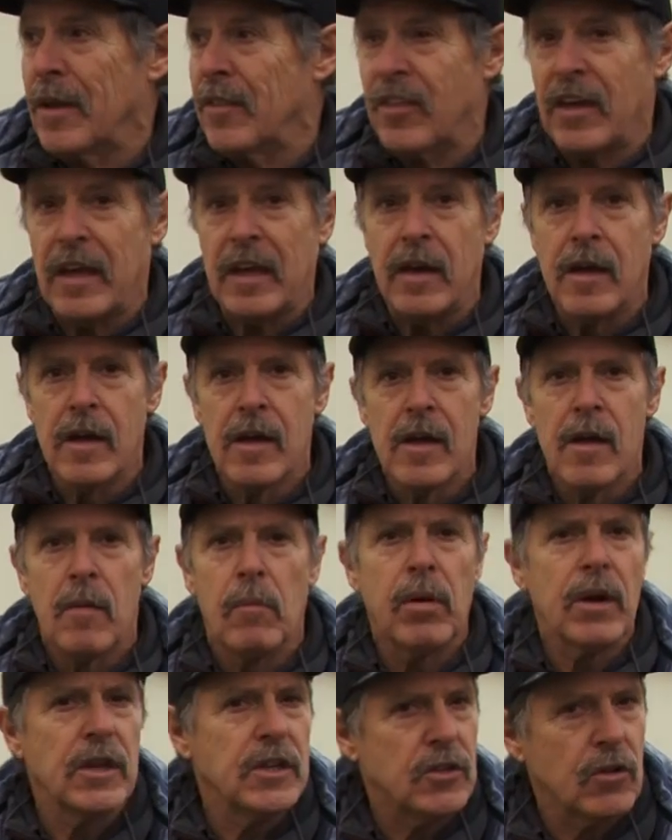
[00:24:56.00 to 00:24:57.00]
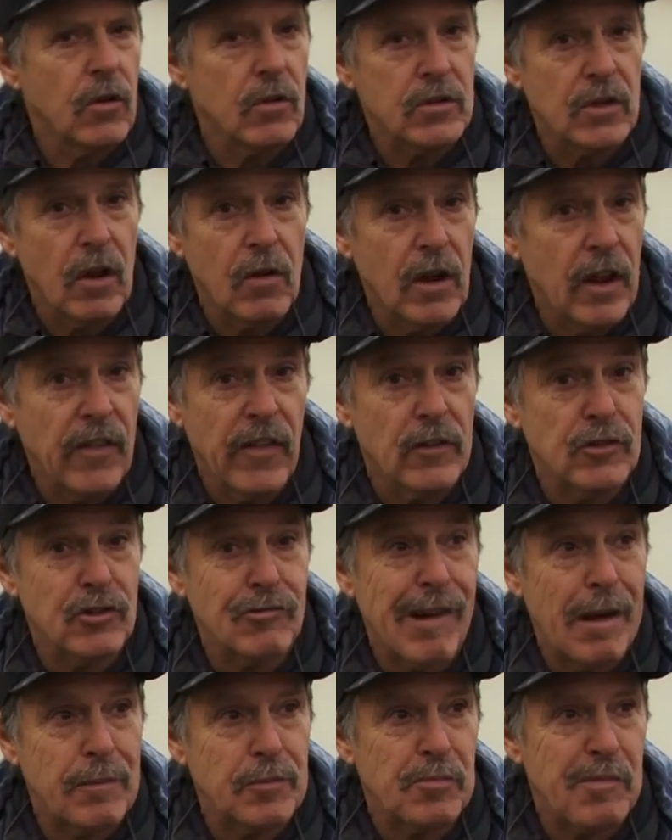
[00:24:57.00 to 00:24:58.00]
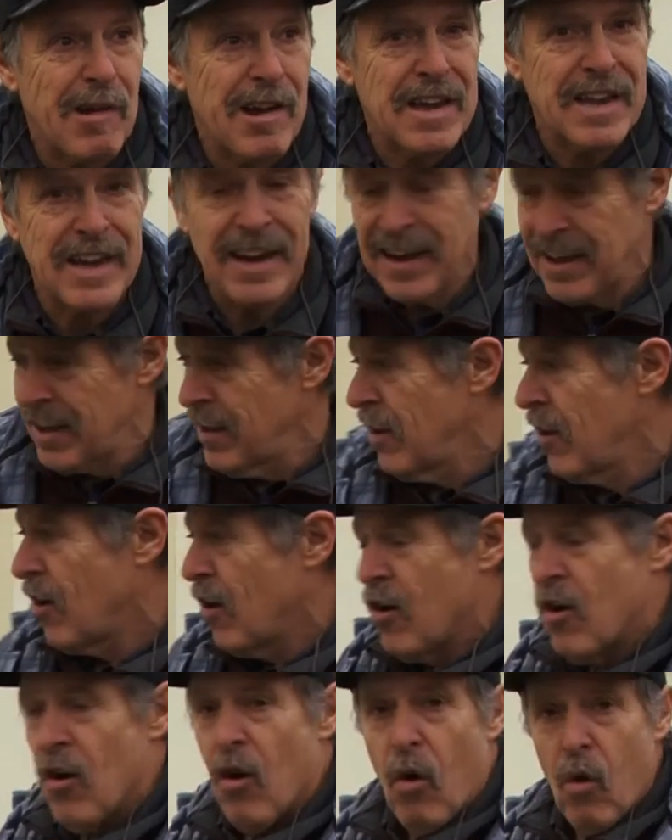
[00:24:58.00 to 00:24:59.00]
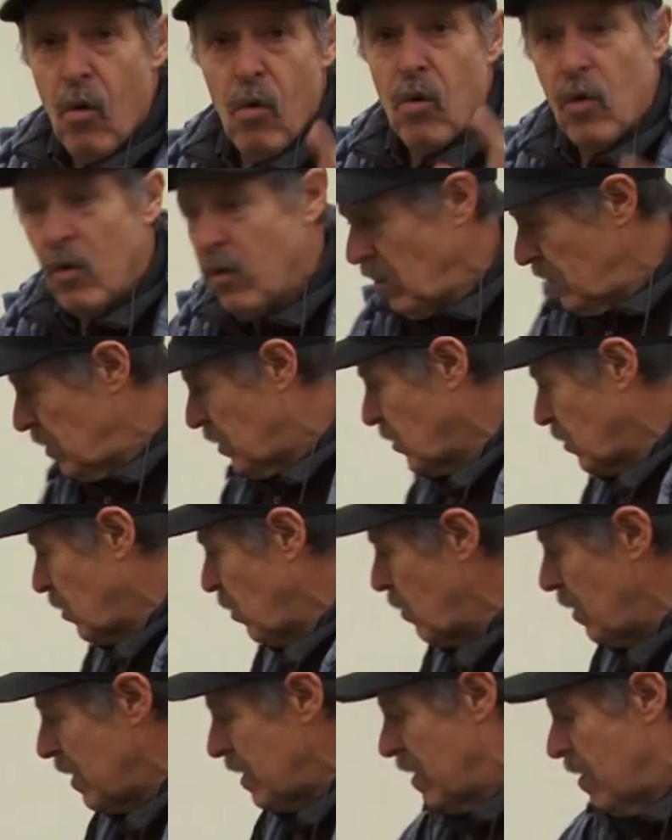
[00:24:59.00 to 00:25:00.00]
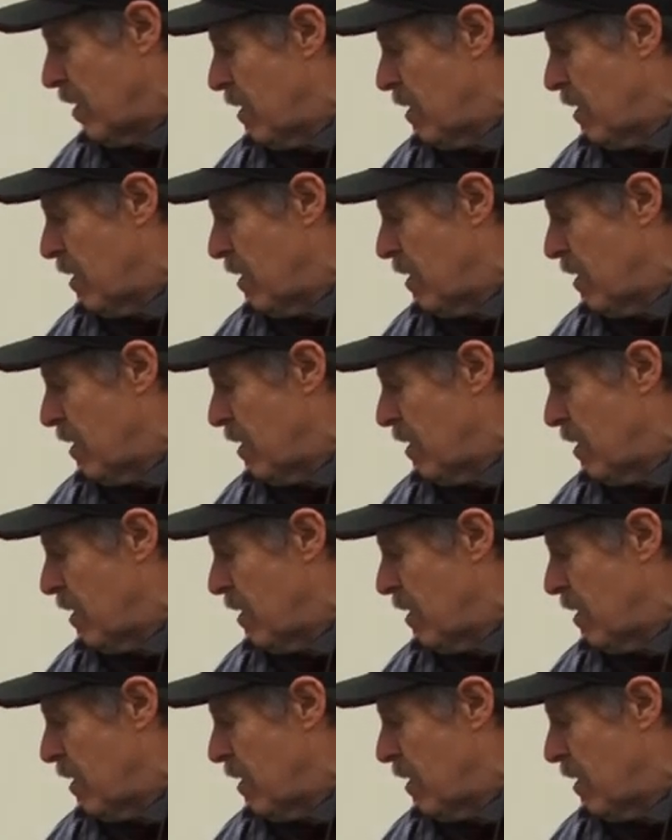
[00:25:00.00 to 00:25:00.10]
and think, please God, don't let those straps break. Or you could do it